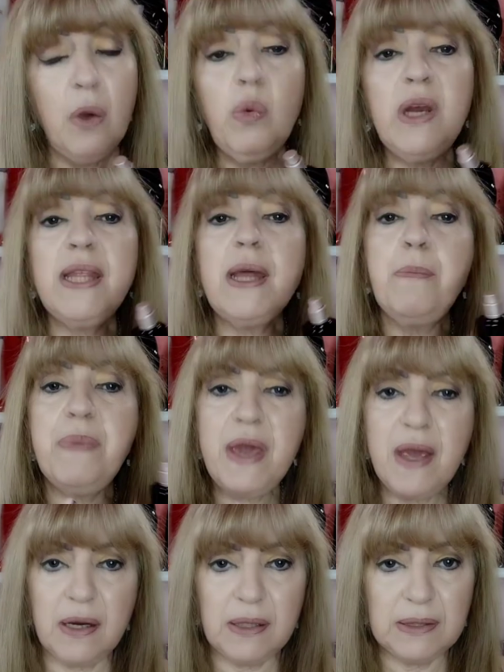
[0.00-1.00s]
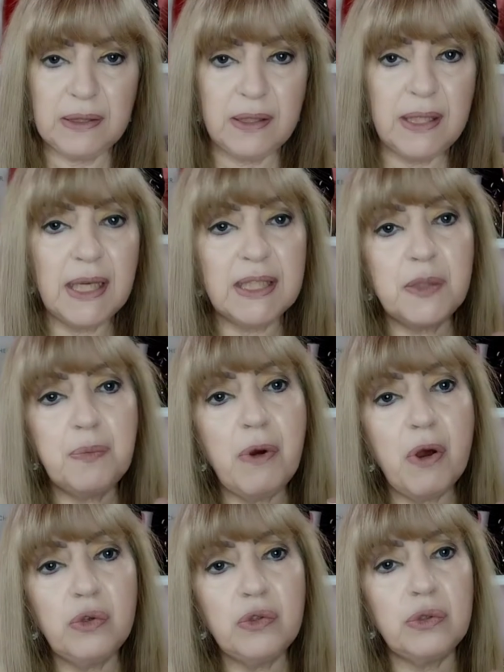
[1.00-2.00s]
When it appears, it
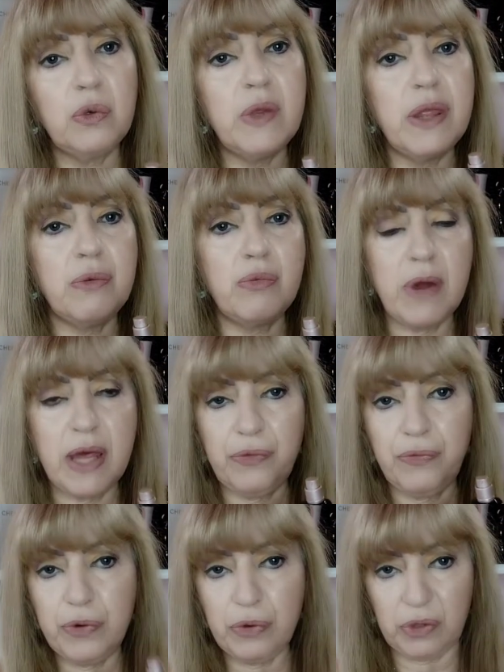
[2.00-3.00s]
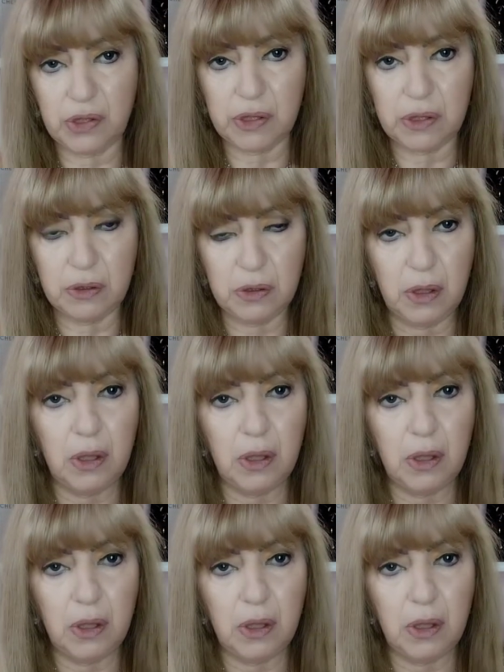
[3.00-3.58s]
explodes with red fruits,